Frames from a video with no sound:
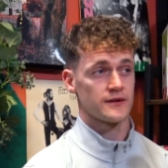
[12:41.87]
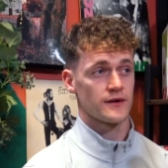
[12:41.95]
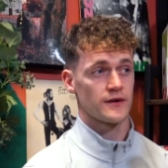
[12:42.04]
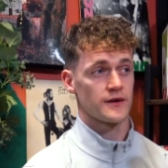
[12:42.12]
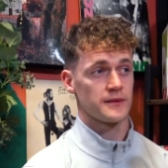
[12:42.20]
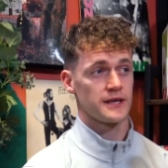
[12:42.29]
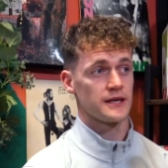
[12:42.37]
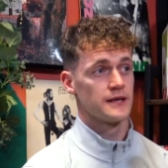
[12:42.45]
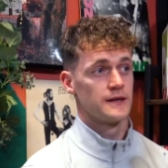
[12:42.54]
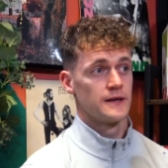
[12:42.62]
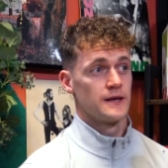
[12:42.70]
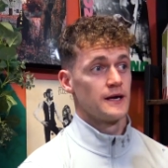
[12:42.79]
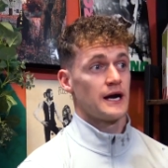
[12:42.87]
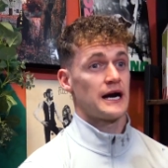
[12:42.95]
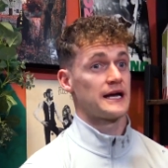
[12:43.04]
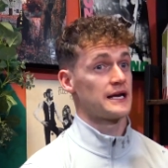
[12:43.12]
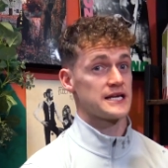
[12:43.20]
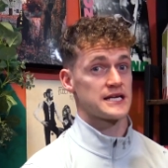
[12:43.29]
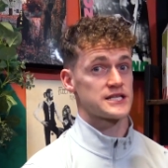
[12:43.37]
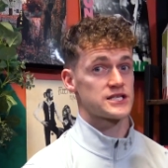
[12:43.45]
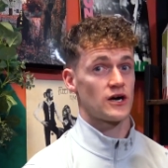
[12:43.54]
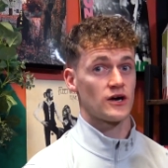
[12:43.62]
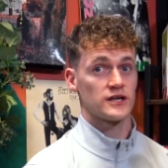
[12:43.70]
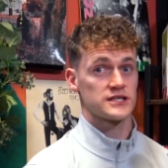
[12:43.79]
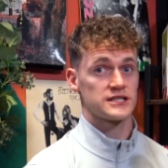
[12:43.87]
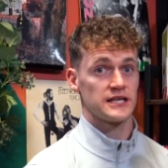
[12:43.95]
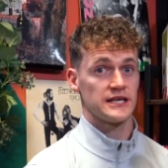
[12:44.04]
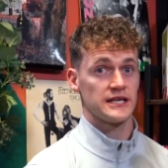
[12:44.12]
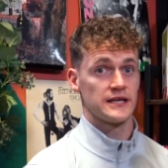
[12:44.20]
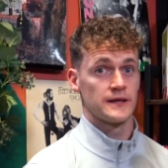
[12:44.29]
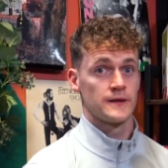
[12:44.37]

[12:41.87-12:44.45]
Do you know yeah. what I mean? And like it's honestly